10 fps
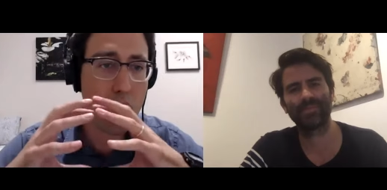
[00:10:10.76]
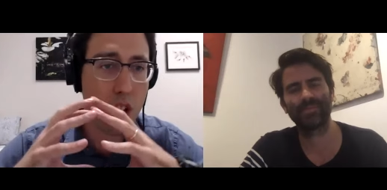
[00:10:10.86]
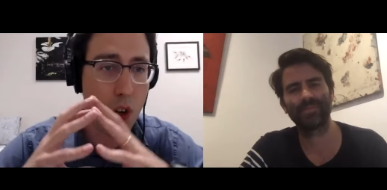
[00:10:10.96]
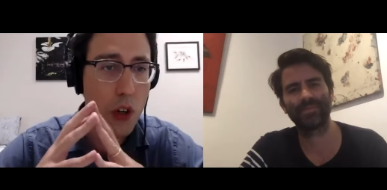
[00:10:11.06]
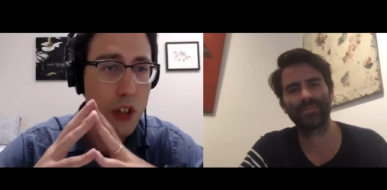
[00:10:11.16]

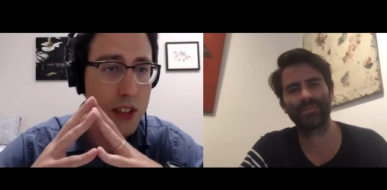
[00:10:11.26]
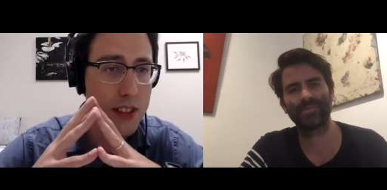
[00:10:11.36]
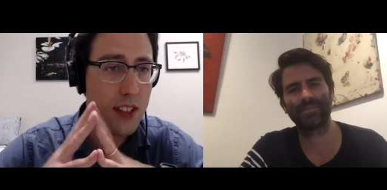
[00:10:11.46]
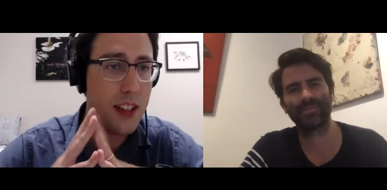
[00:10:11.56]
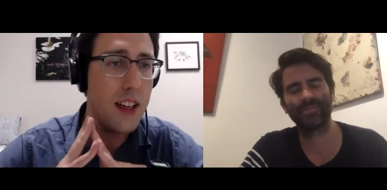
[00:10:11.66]

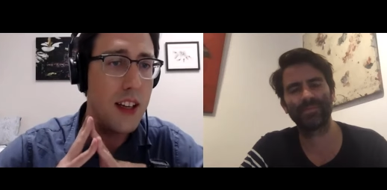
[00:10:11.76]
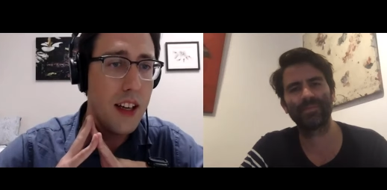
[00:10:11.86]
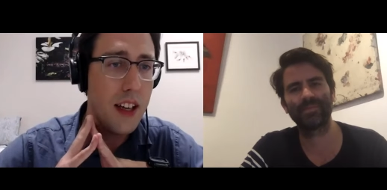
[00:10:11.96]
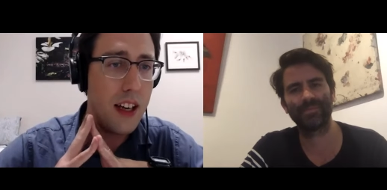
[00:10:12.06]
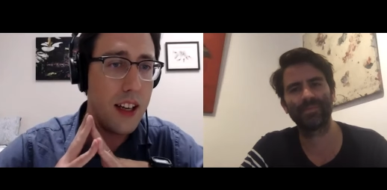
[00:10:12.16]
Speaker 1: yours
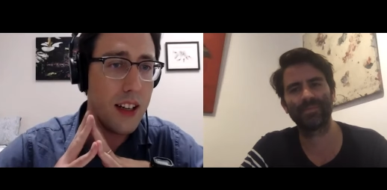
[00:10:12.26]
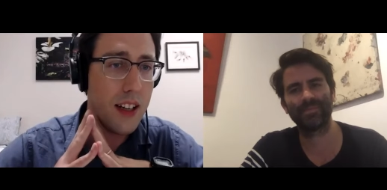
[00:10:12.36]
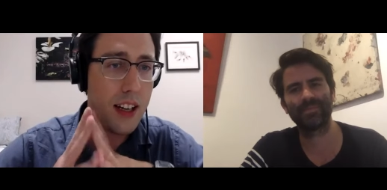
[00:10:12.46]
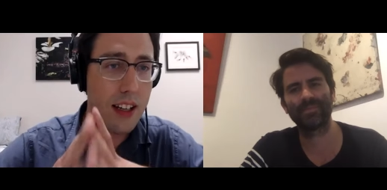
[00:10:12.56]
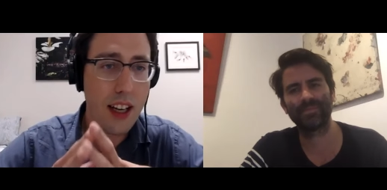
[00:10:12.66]
and
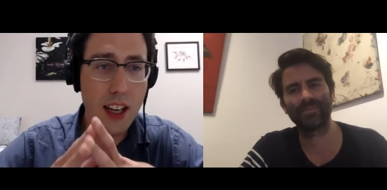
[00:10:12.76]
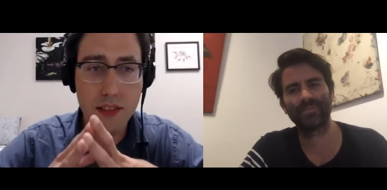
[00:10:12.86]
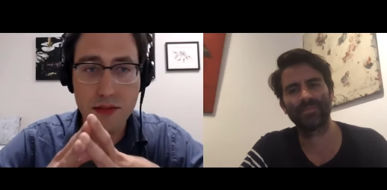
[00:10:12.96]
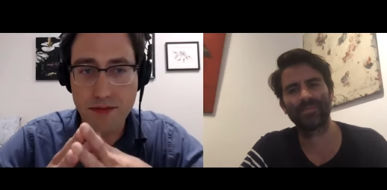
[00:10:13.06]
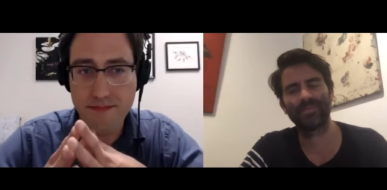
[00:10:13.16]
and kind
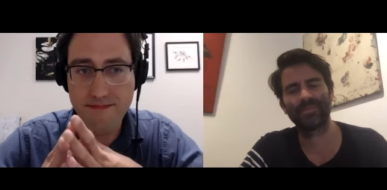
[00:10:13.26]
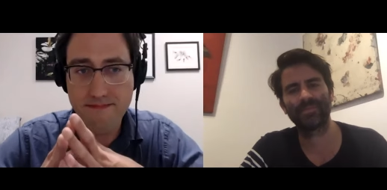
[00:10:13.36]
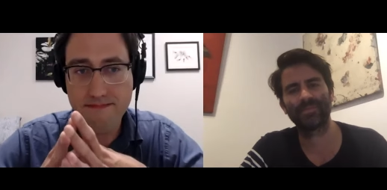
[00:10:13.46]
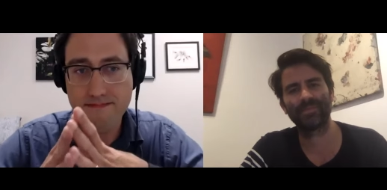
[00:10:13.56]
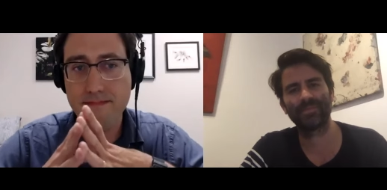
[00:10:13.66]
of
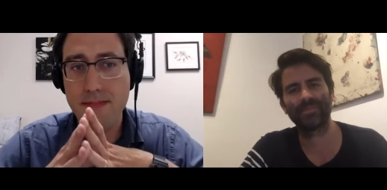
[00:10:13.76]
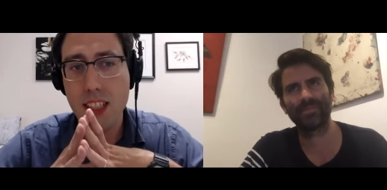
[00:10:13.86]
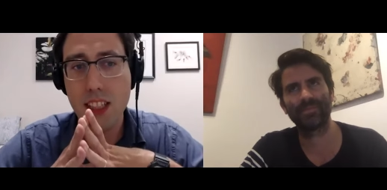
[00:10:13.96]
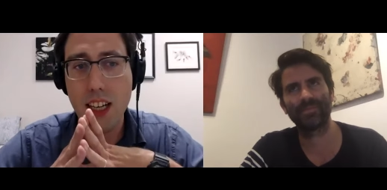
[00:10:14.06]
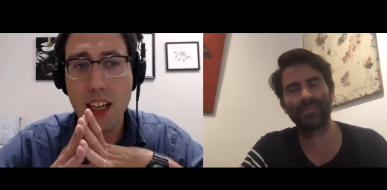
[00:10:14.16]

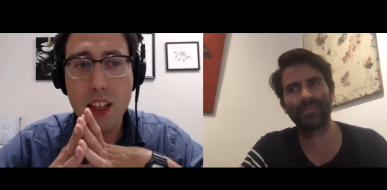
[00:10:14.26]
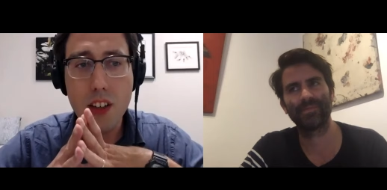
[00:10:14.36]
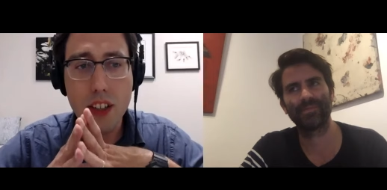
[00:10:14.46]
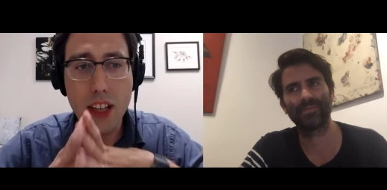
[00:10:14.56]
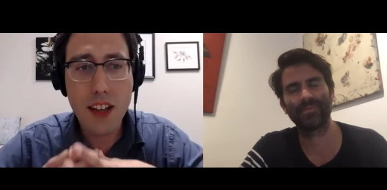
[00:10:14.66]
i don't
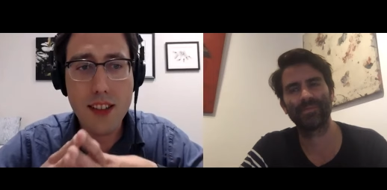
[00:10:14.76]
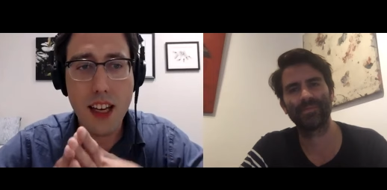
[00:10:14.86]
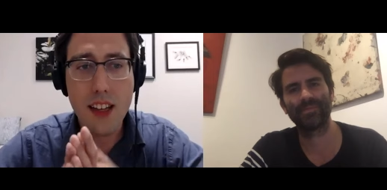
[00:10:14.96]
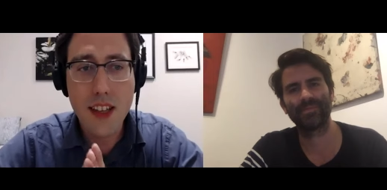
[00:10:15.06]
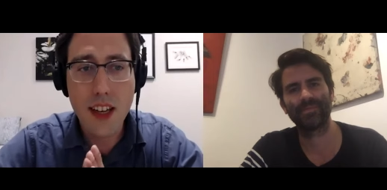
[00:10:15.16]
know kind of
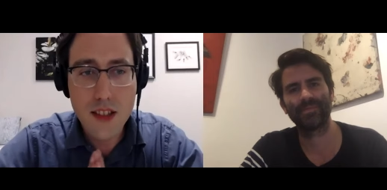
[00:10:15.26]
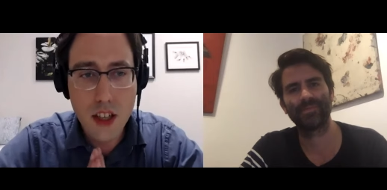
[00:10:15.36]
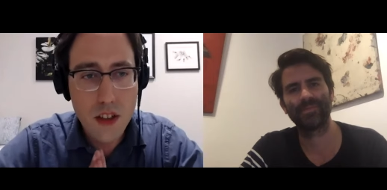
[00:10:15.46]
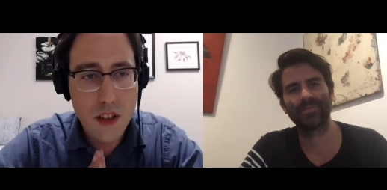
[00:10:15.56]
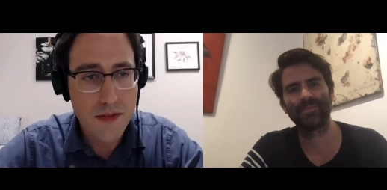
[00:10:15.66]
stands on its
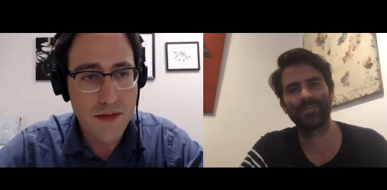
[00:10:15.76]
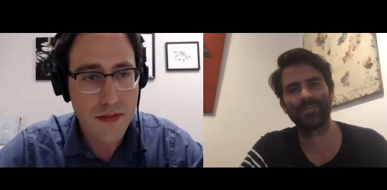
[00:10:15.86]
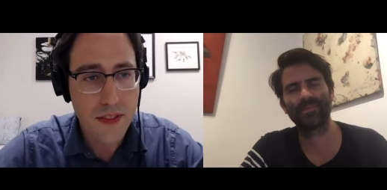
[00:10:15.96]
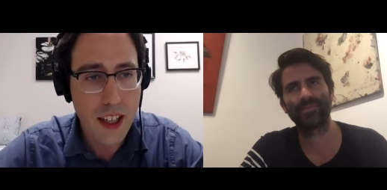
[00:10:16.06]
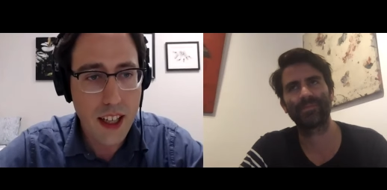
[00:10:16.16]
own
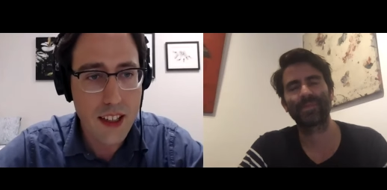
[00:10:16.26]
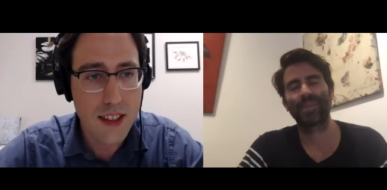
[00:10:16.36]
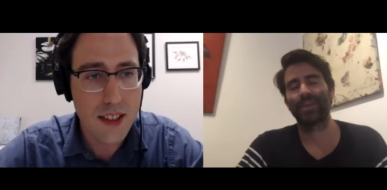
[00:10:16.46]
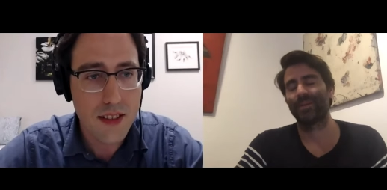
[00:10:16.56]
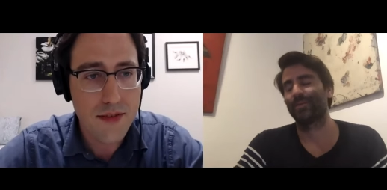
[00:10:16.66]
i
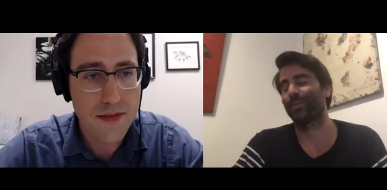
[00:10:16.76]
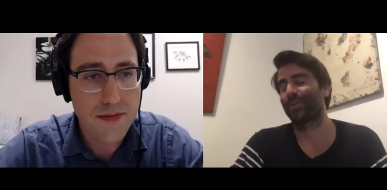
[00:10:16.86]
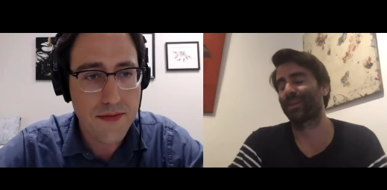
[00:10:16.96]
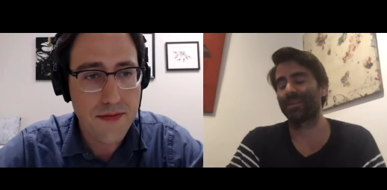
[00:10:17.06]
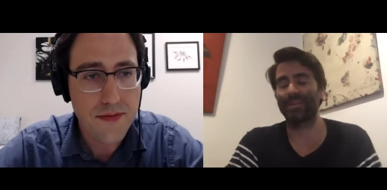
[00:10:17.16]
guess
Speaker 2: well
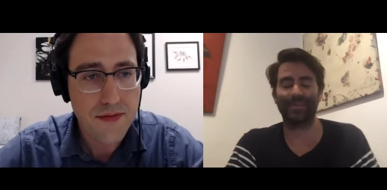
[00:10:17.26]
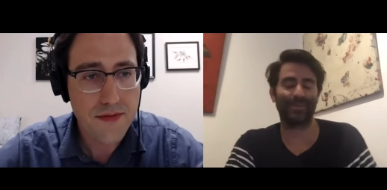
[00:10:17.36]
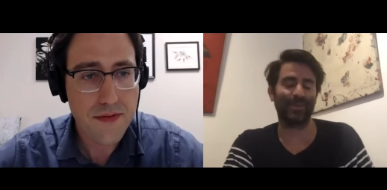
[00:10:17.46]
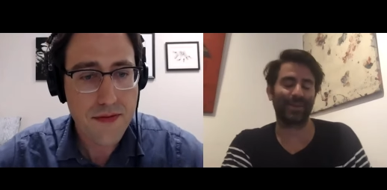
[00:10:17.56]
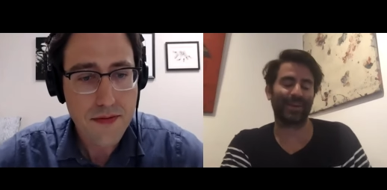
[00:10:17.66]
it's
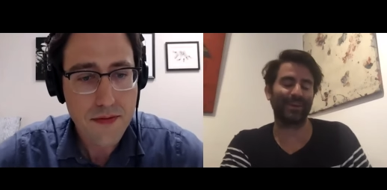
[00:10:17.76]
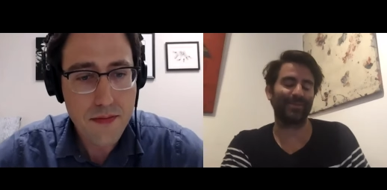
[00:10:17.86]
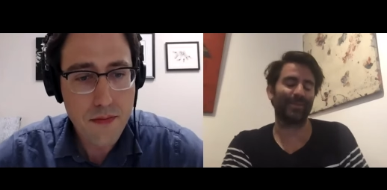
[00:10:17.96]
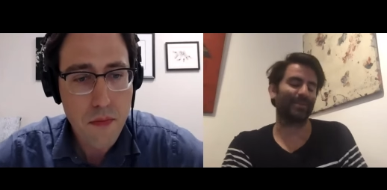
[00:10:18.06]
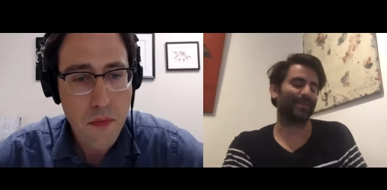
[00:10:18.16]
very kind of
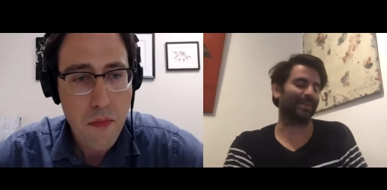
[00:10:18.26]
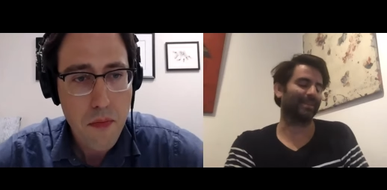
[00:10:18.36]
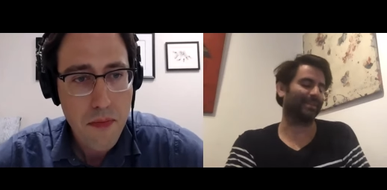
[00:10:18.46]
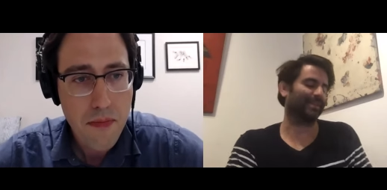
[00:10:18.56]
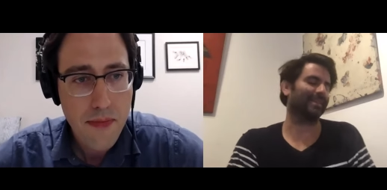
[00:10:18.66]
you i mean
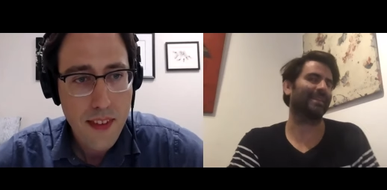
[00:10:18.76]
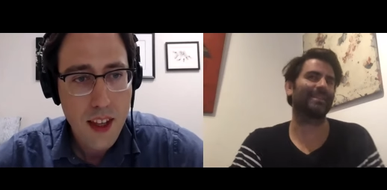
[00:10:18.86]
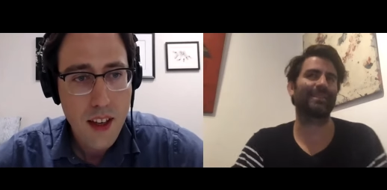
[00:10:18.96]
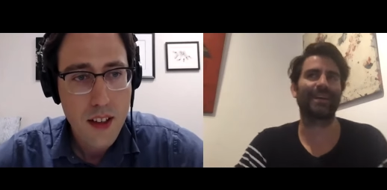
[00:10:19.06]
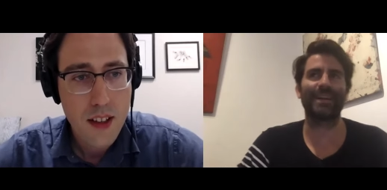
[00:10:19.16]

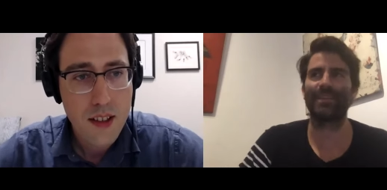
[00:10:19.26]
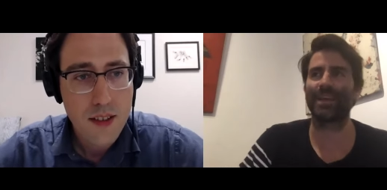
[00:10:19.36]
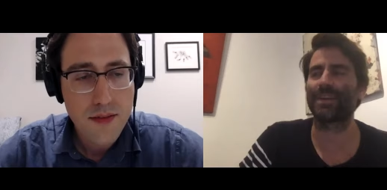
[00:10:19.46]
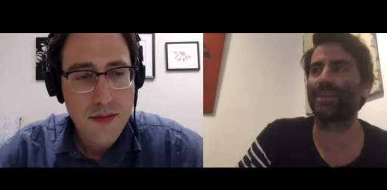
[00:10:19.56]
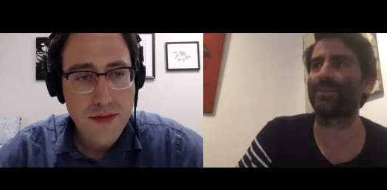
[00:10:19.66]
it's kind of
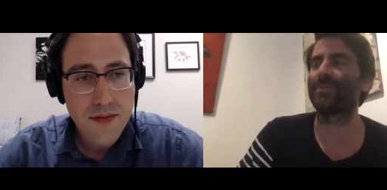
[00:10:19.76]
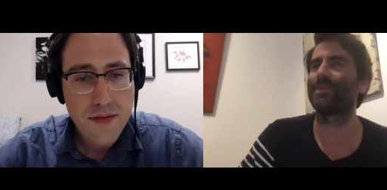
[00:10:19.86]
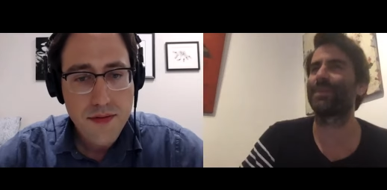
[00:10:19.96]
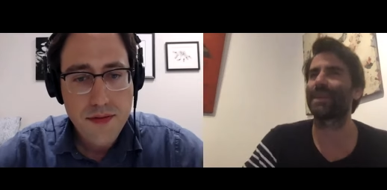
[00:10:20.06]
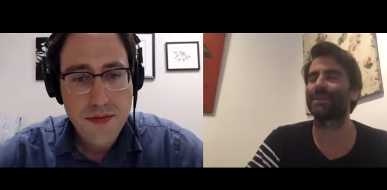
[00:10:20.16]
like a
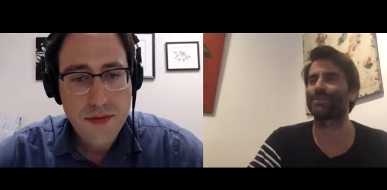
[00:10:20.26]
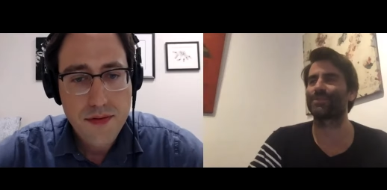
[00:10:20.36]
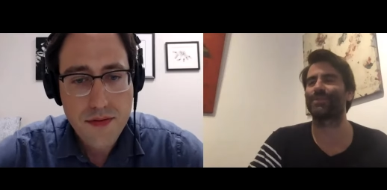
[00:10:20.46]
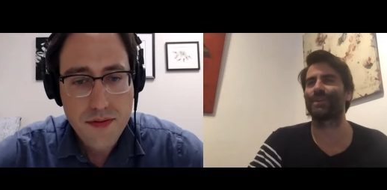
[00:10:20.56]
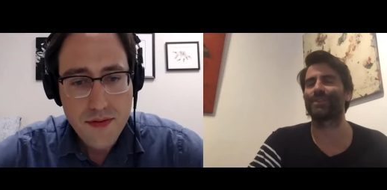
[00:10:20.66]
like a,
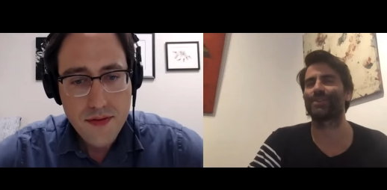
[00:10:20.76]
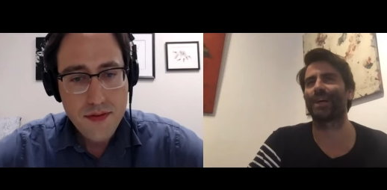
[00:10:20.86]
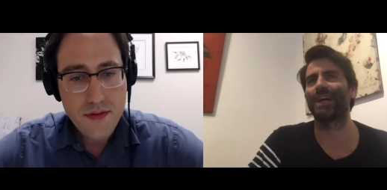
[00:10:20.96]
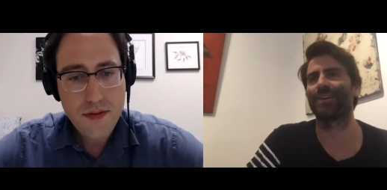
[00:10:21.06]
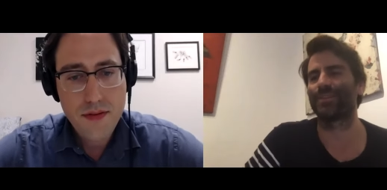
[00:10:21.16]
a
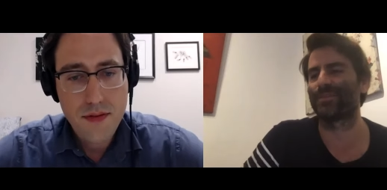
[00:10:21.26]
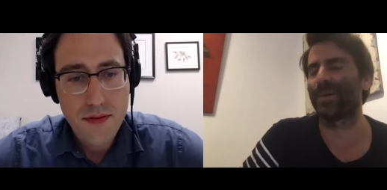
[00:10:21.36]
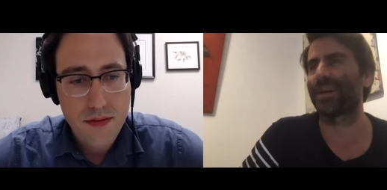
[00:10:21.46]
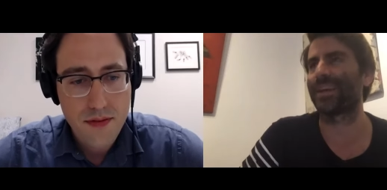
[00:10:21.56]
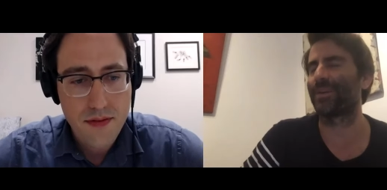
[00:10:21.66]
child of
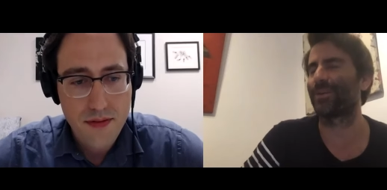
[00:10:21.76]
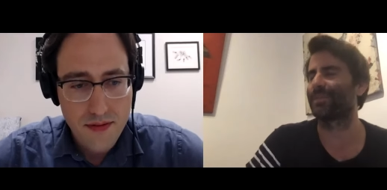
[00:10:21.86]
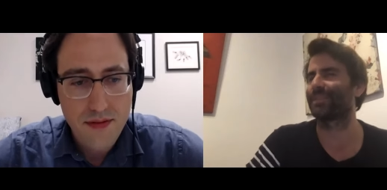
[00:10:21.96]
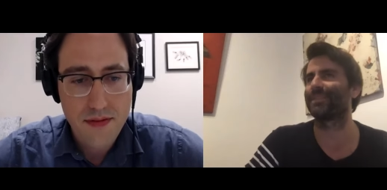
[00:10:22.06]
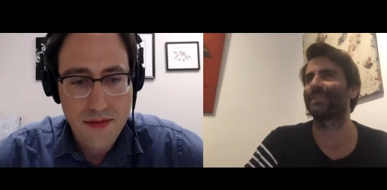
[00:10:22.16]
mine i always